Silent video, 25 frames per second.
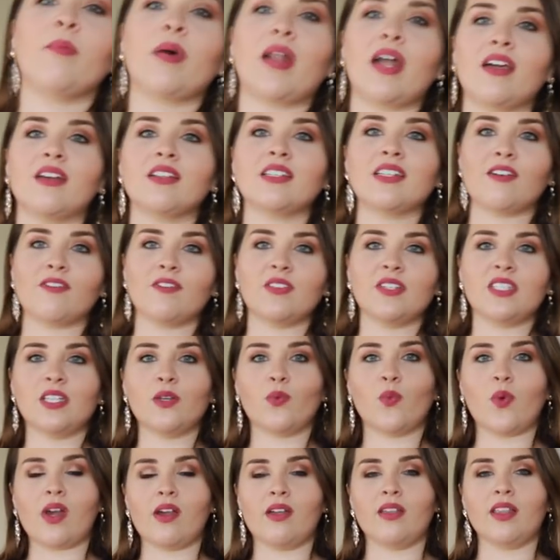but I could definitely
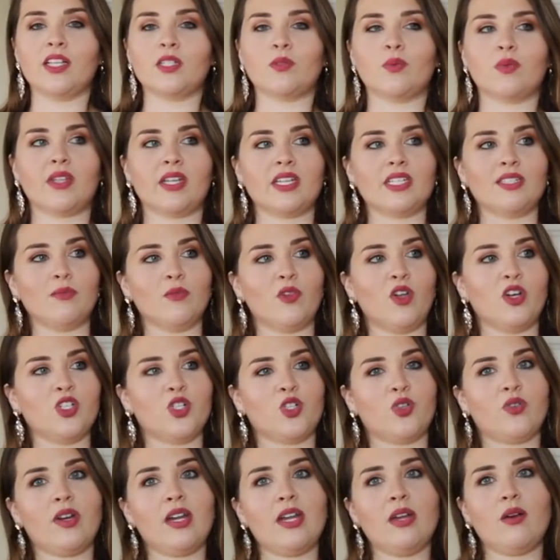see wearing this with like some
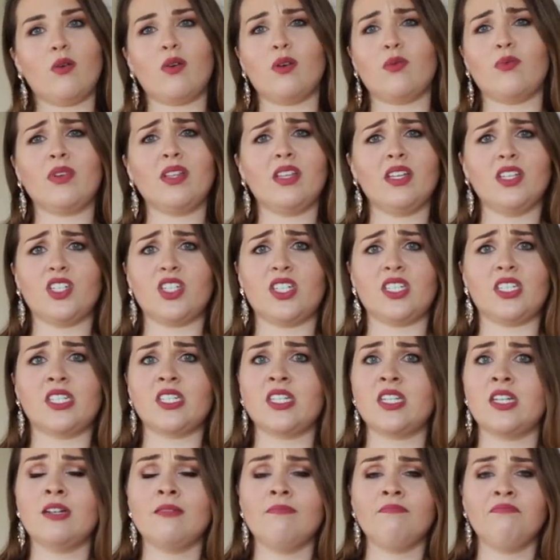lingerie or really
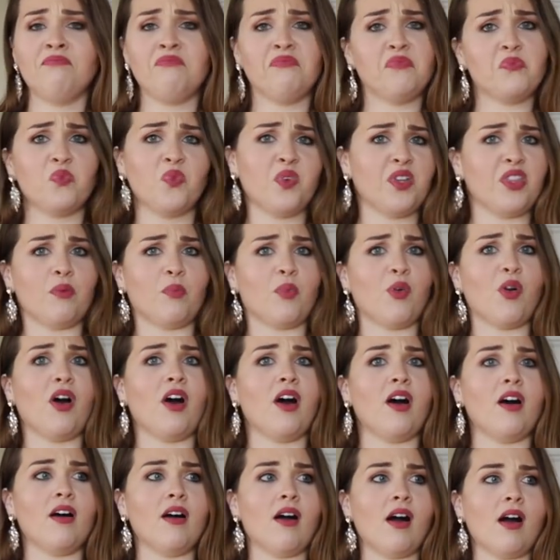just with a
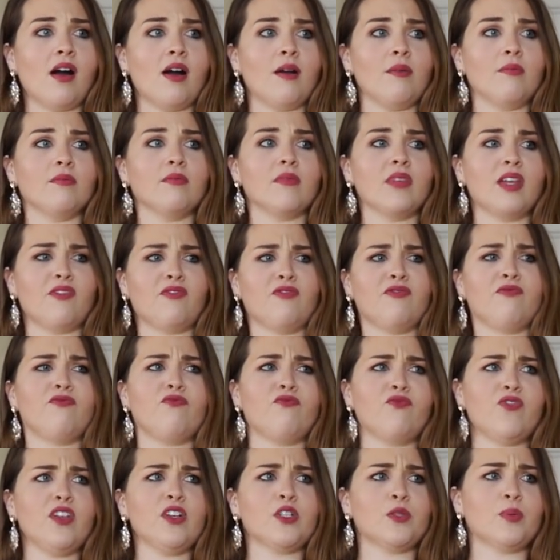bra. It
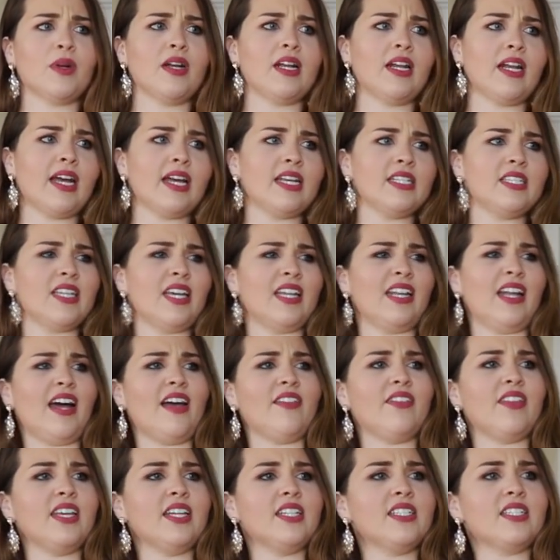feels pretty nice, and
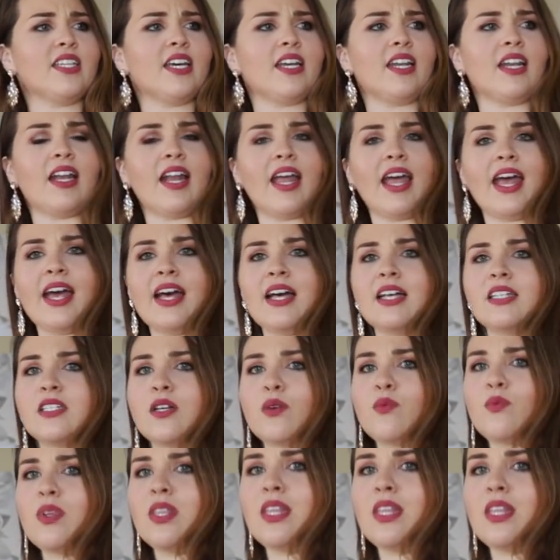on the inside it has a